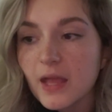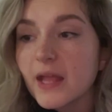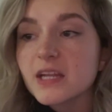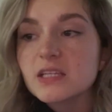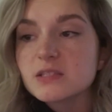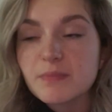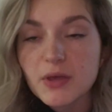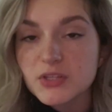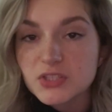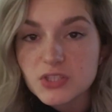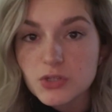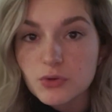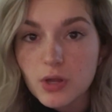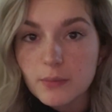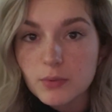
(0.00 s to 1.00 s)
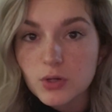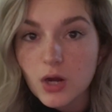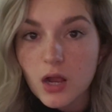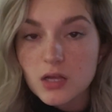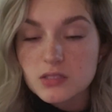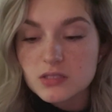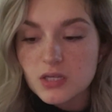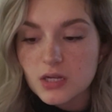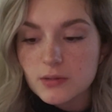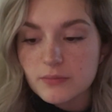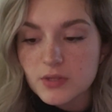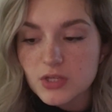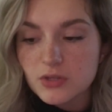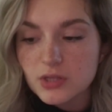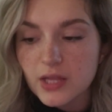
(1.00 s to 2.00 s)
any spells that you come across
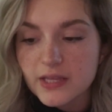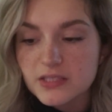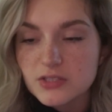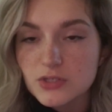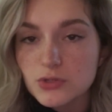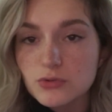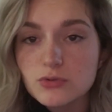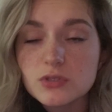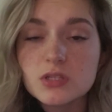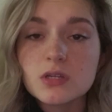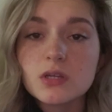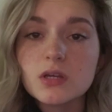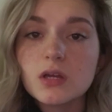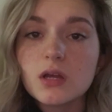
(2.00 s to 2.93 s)
that you'd like to use,